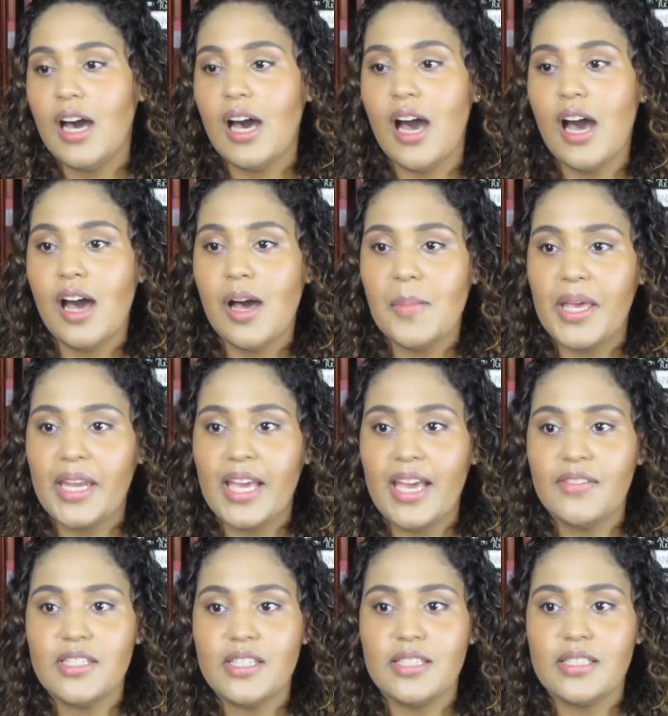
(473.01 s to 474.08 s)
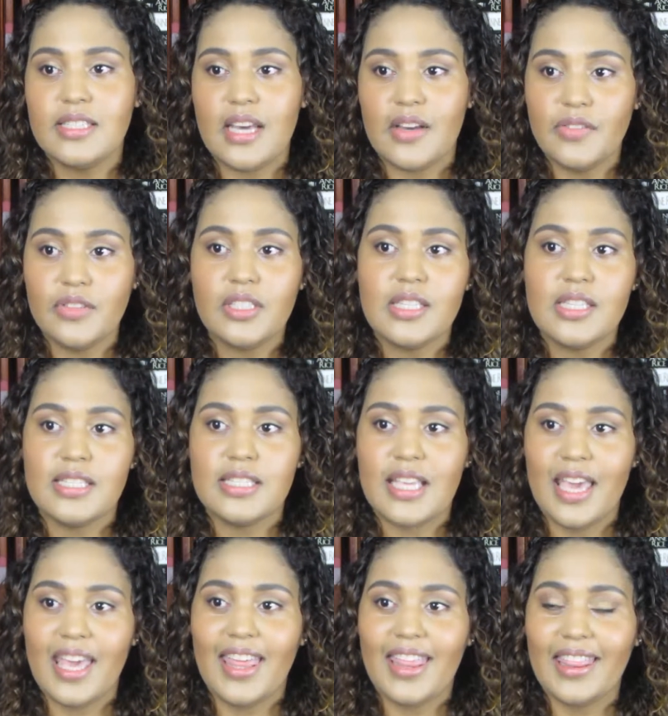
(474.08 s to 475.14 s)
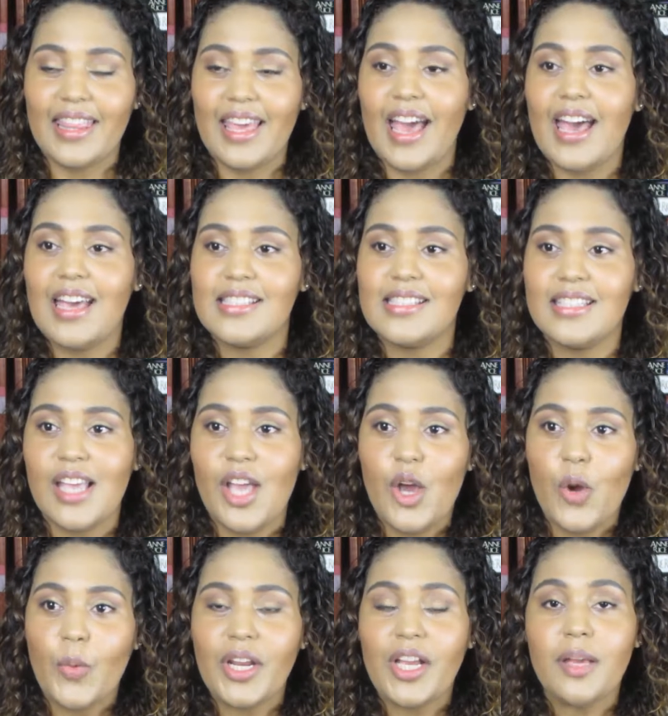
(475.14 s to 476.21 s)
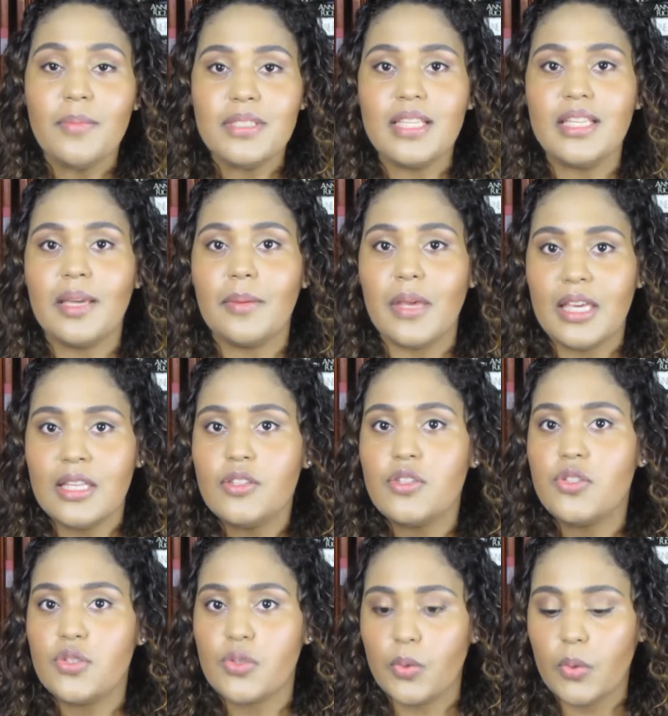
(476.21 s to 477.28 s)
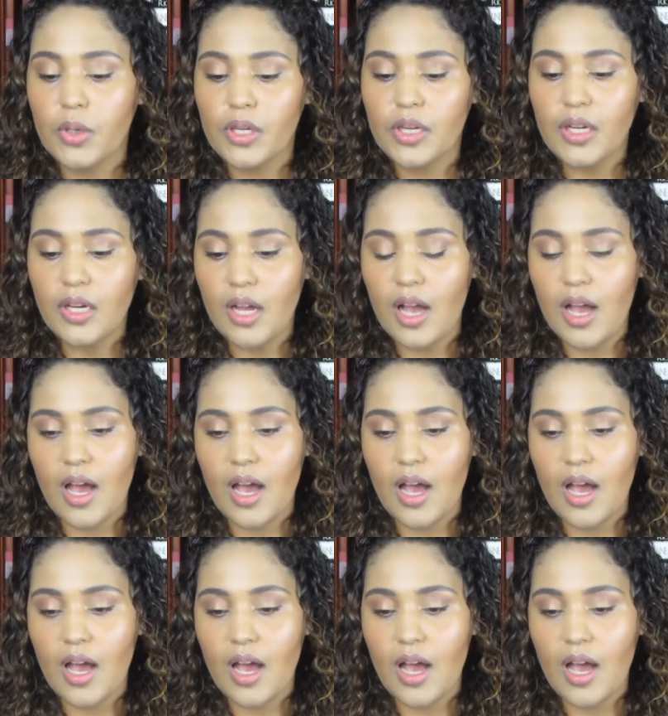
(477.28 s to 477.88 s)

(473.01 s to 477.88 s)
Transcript: And I have to definitely say that when it comes to like in-store,